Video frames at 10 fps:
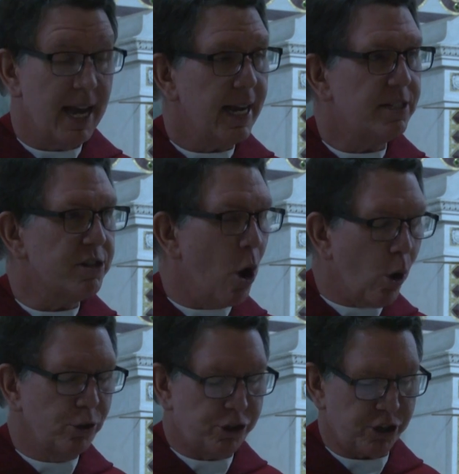It's an
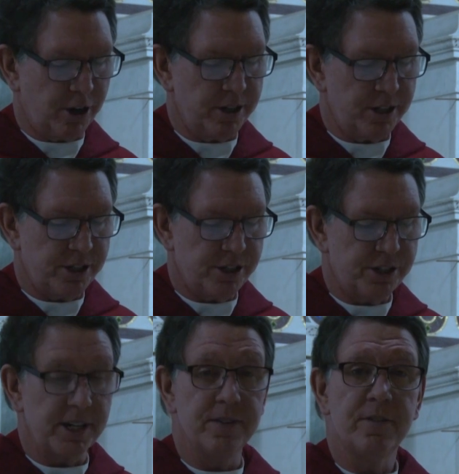old
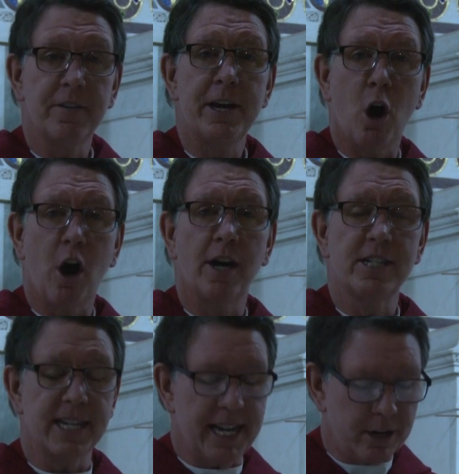church and very
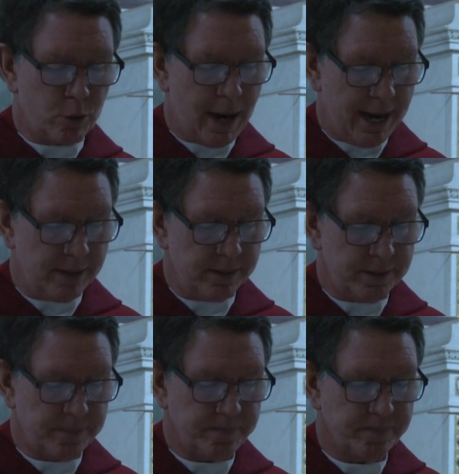hard to get
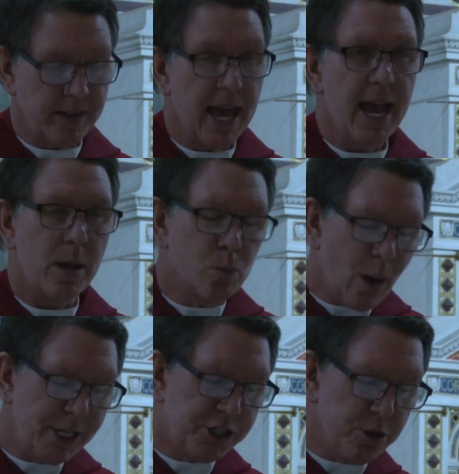around. And
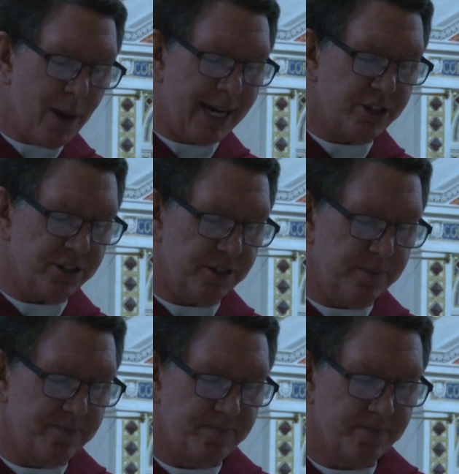once you enter,
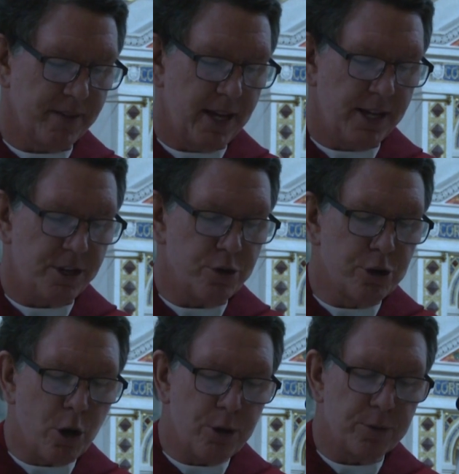you
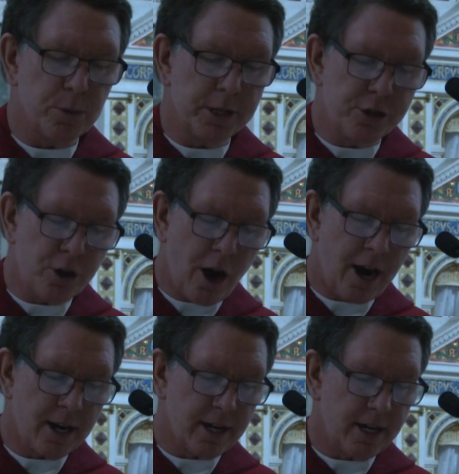go through a
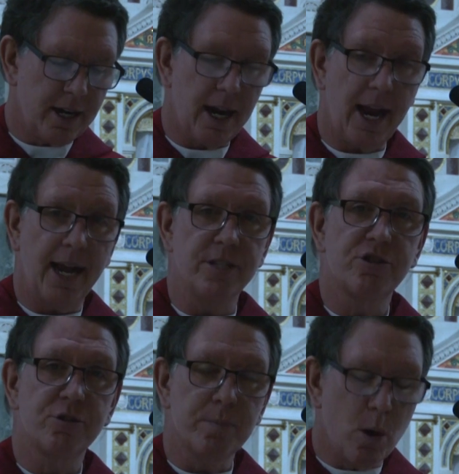dark and
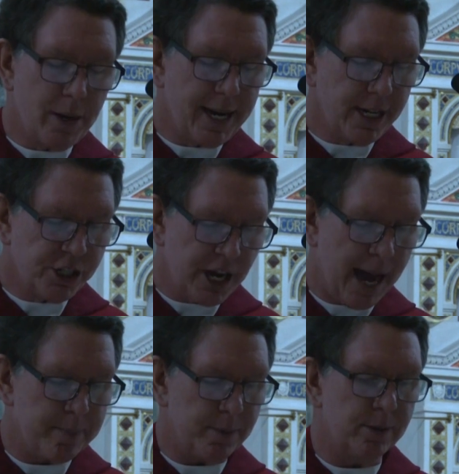smoky
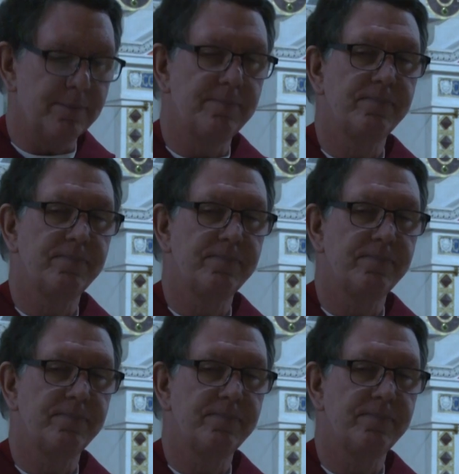chapel